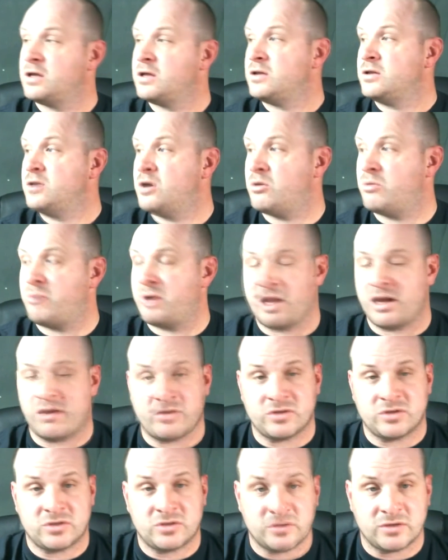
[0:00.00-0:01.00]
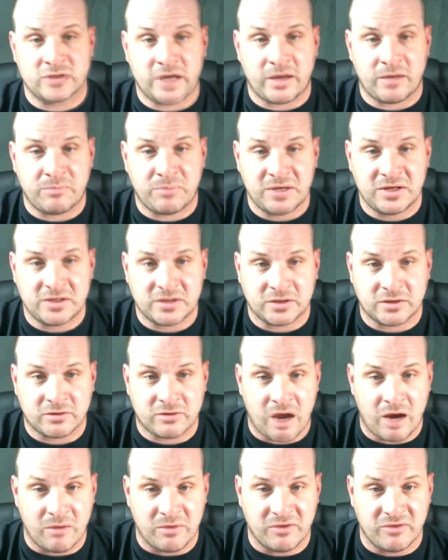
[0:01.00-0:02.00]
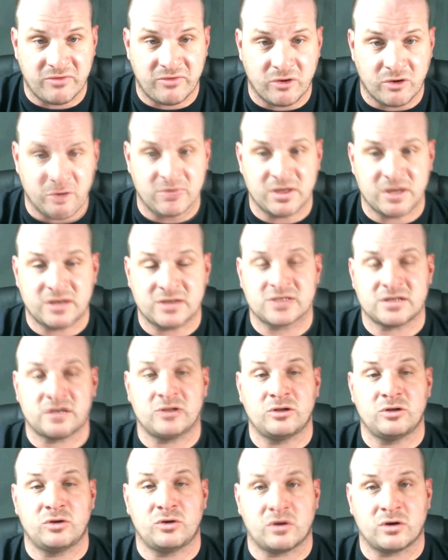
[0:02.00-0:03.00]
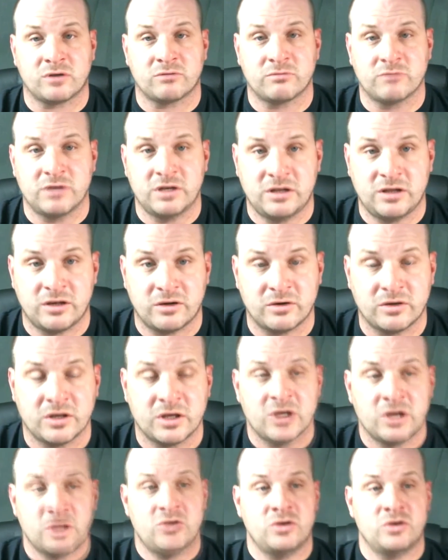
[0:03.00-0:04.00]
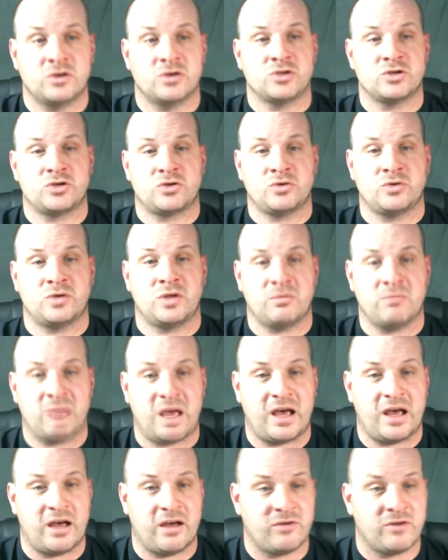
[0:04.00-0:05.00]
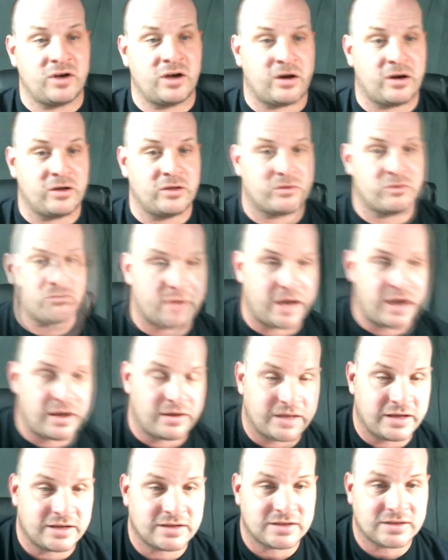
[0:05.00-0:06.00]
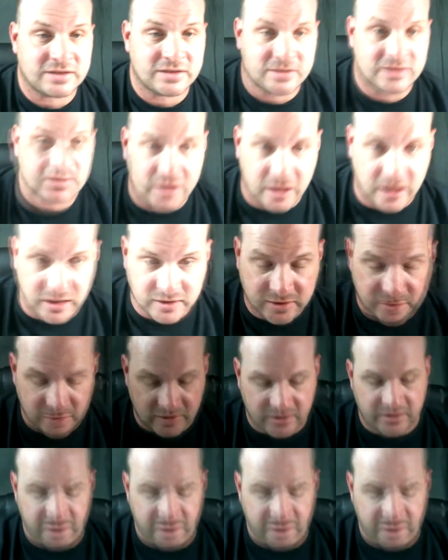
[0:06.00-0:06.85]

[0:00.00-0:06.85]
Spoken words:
Nobody ever took that piece of crap before because of the long reload. You can shoot him every other round. That sucked.